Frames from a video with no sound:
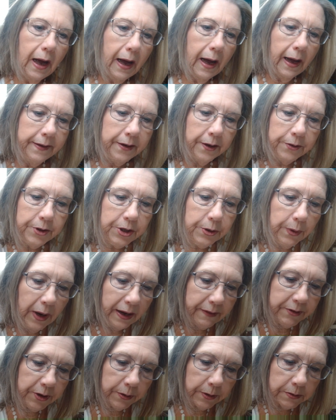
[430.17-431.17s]
I know you
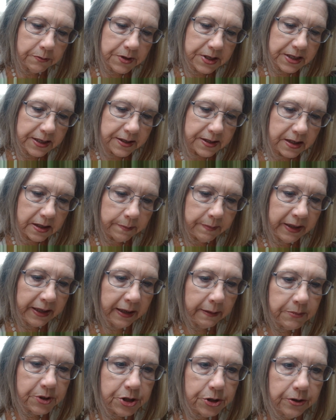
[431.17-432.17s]
have your own system and
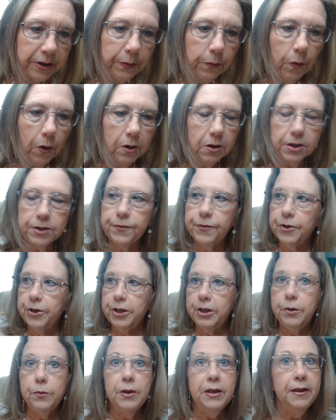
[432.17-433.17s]
I'm sure it works for
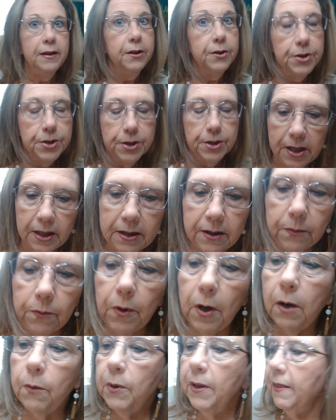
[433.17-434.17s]
you and there's nothing
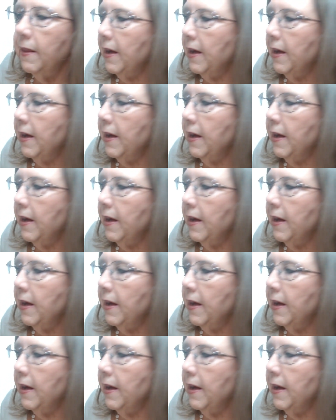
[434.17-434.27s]
wrong with